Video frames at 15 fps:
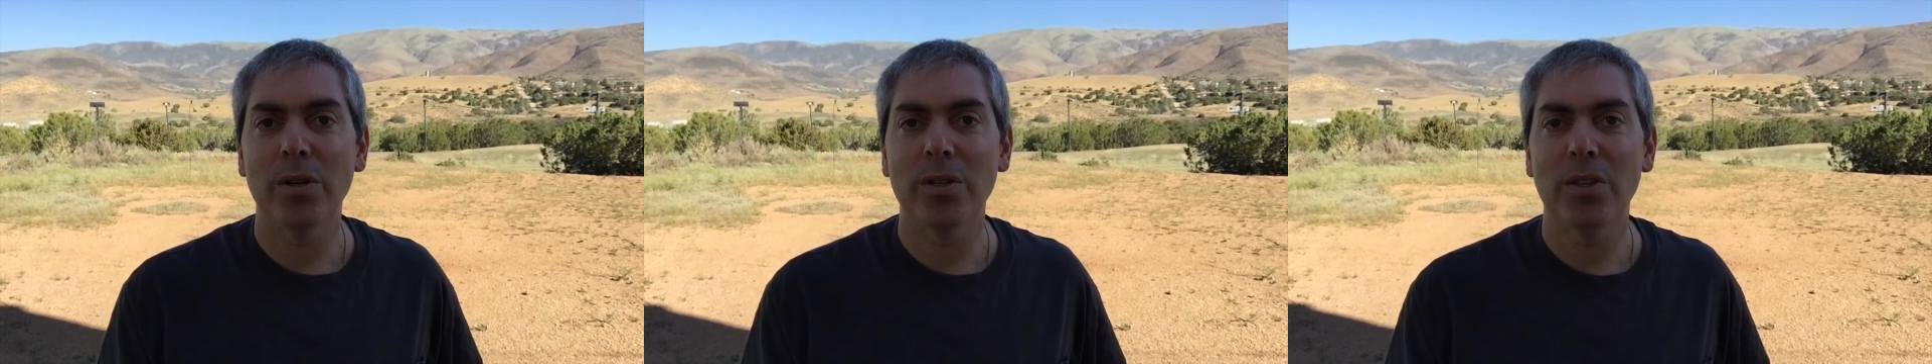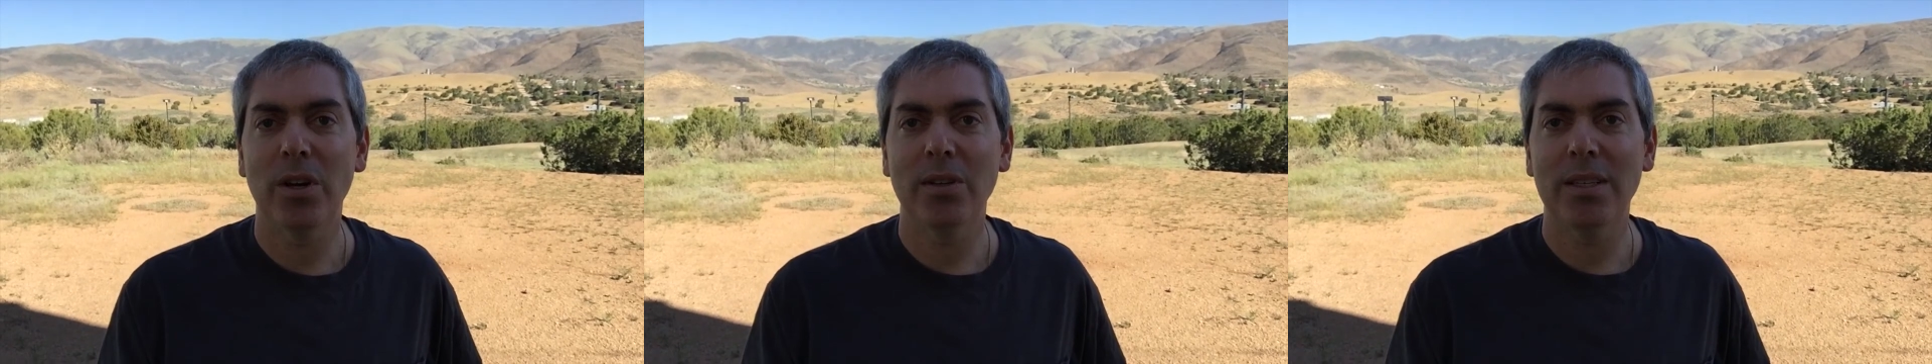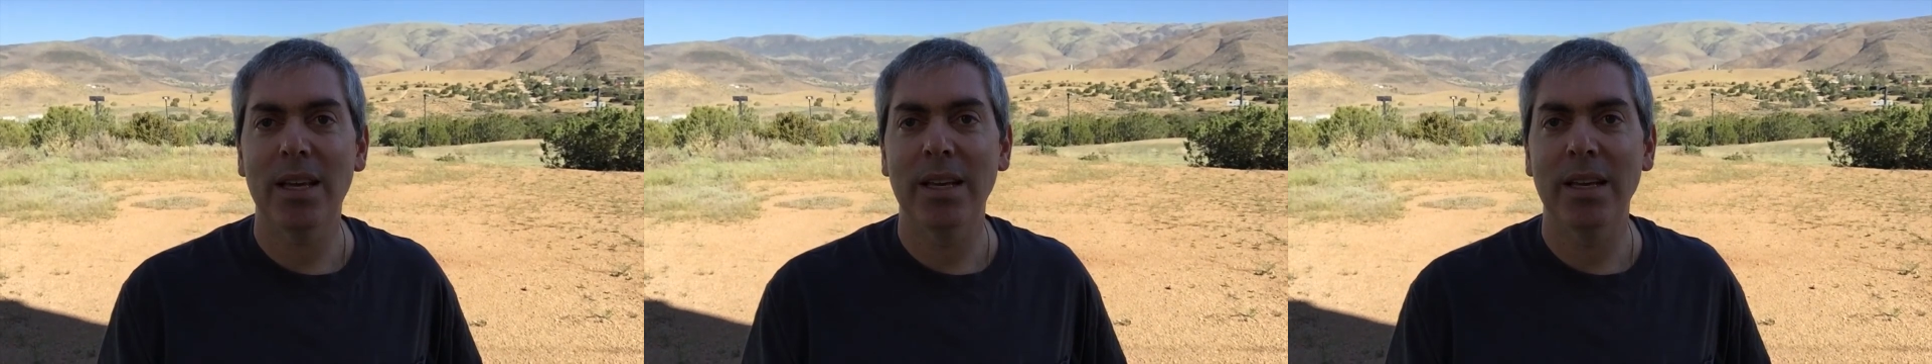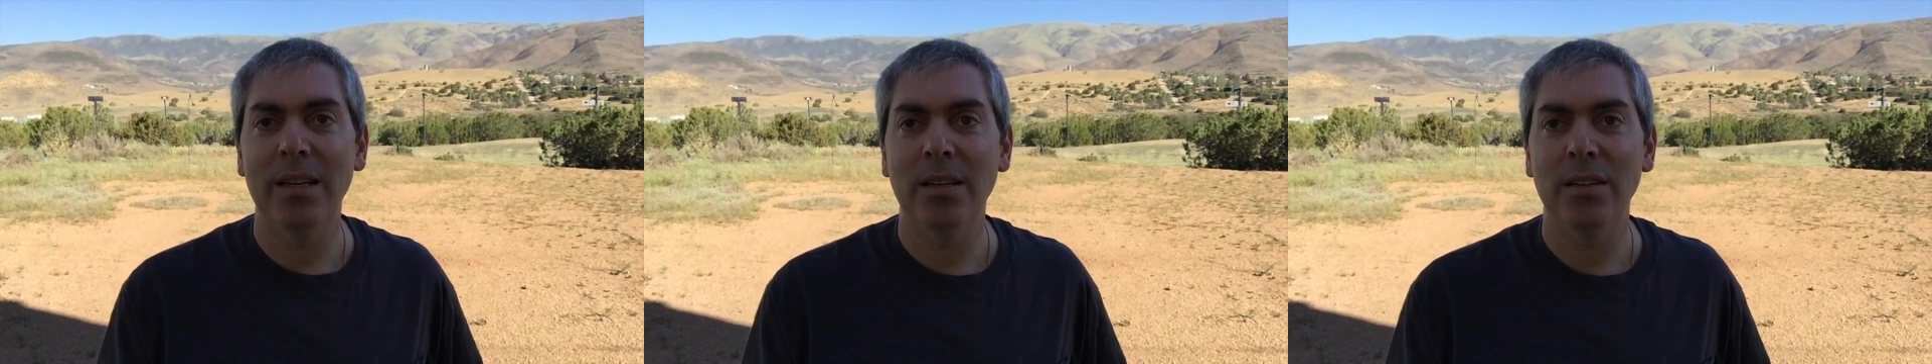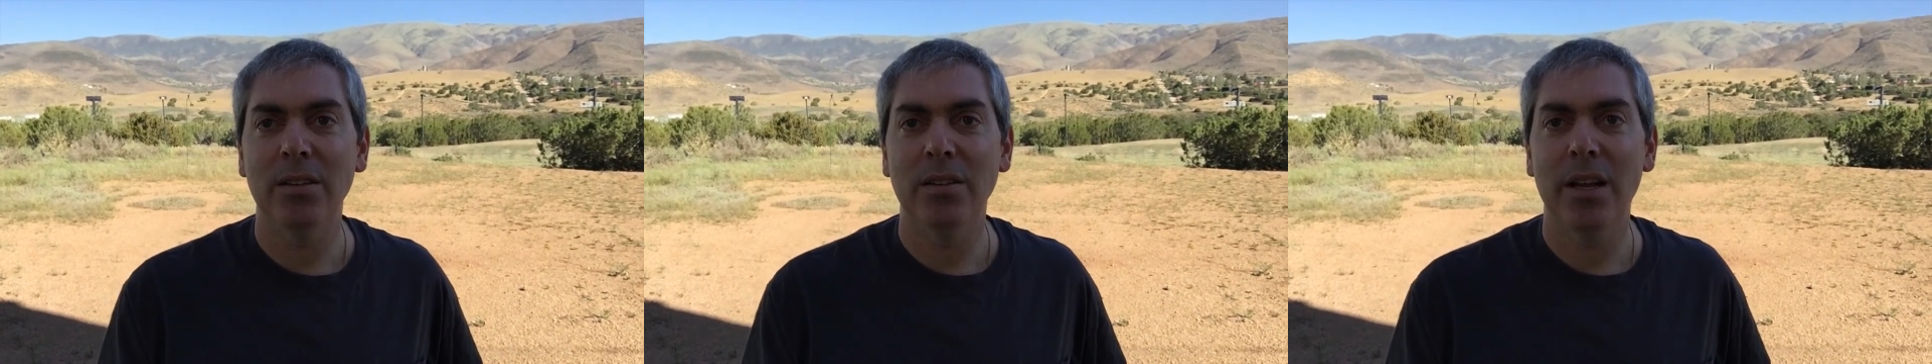it starts
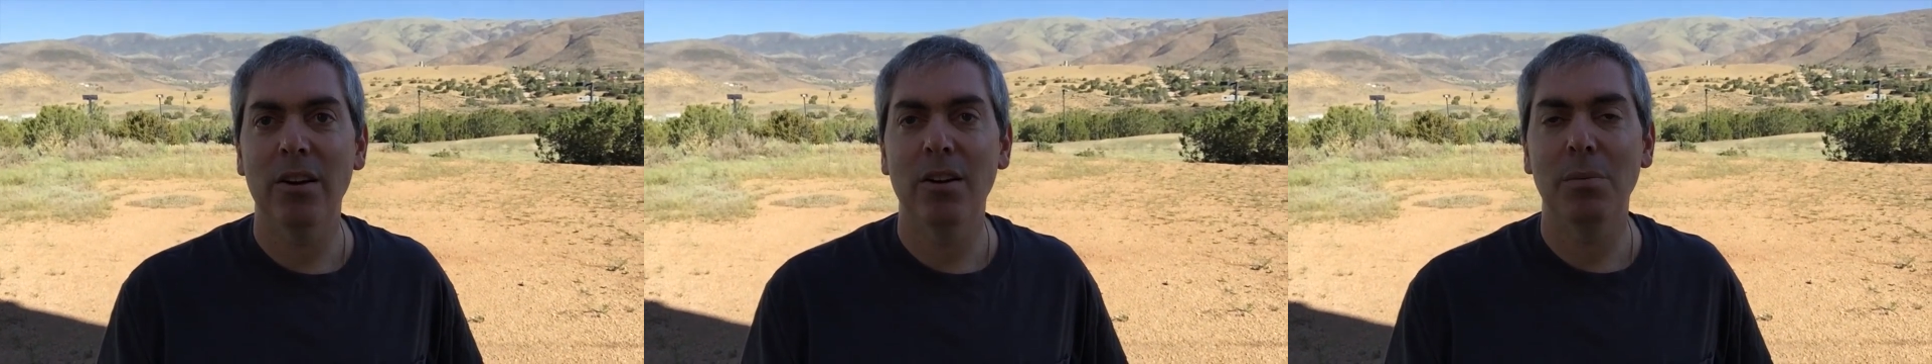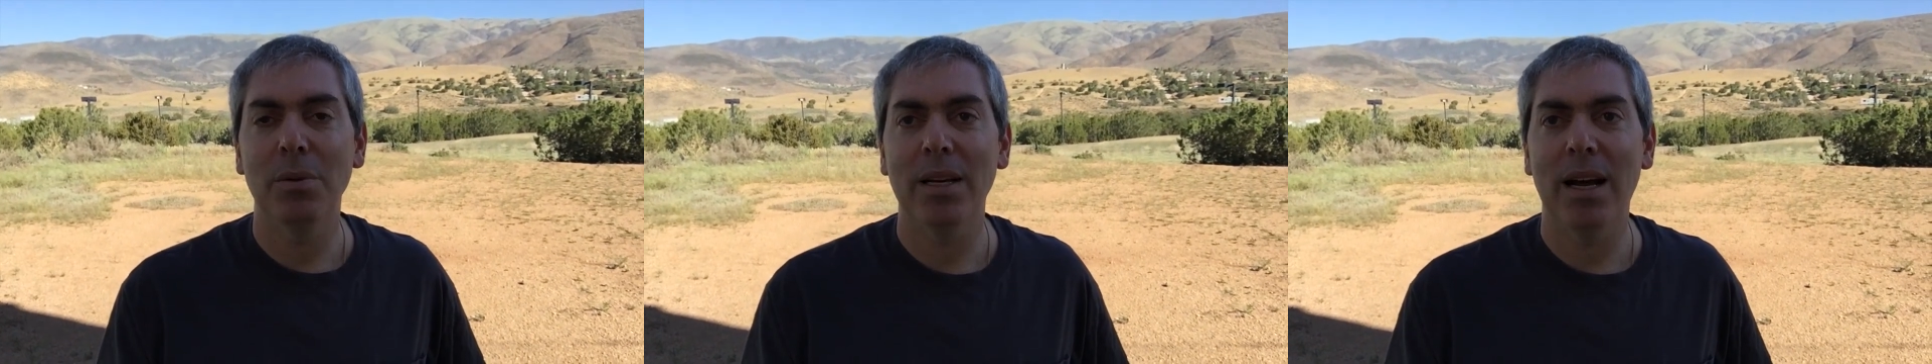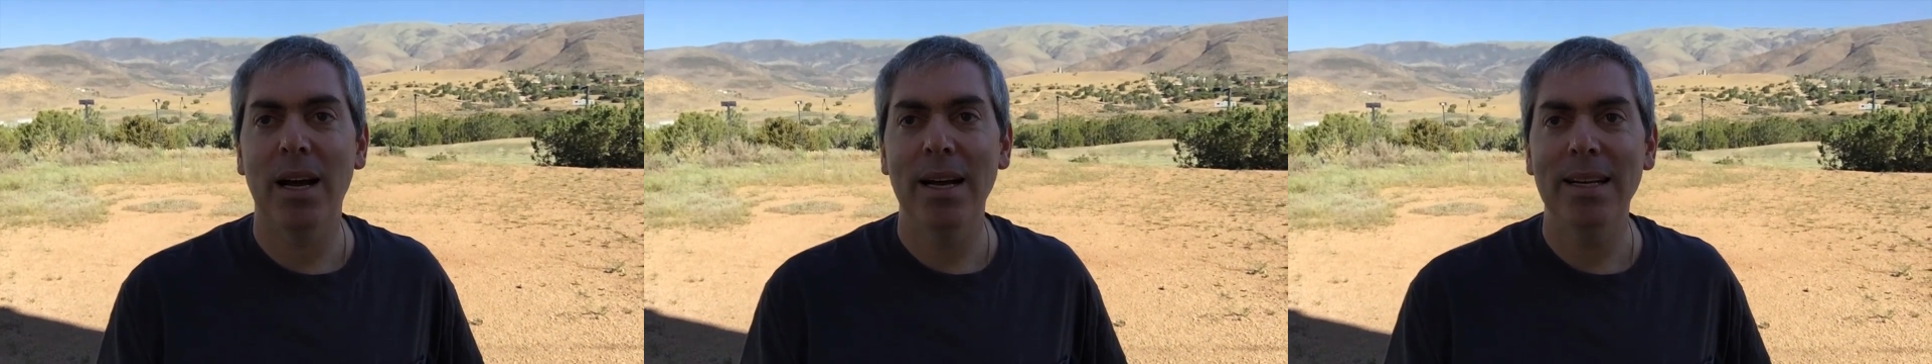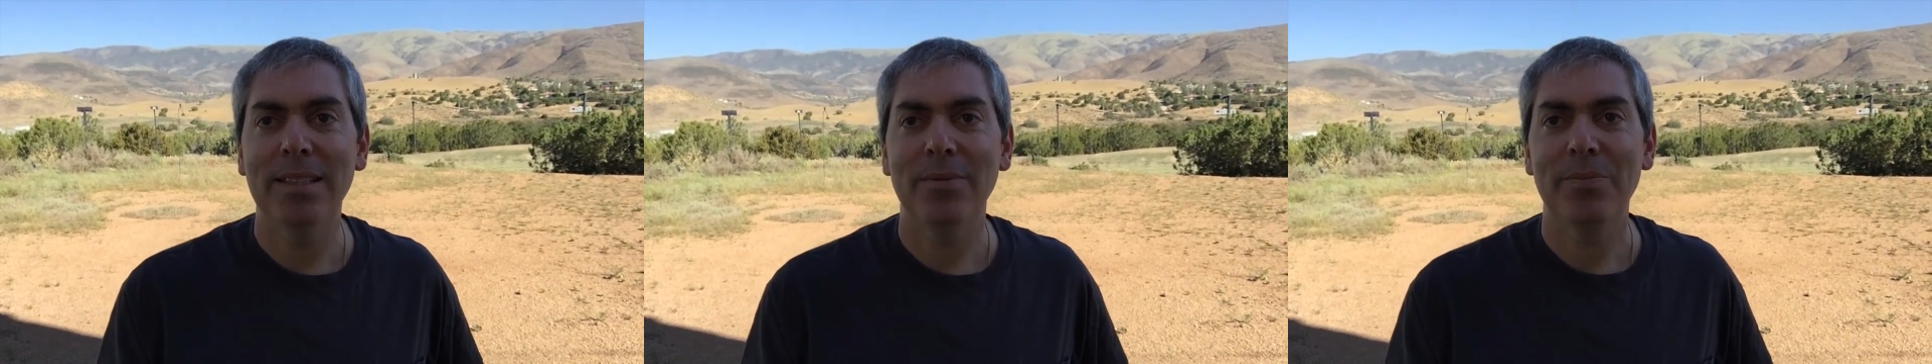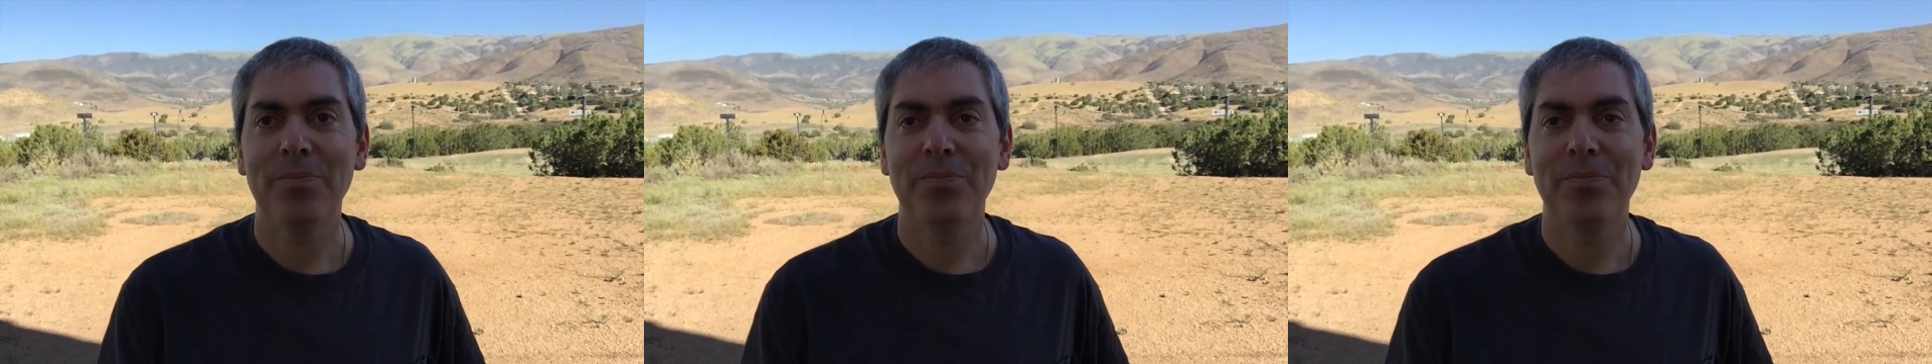getting terribly hot.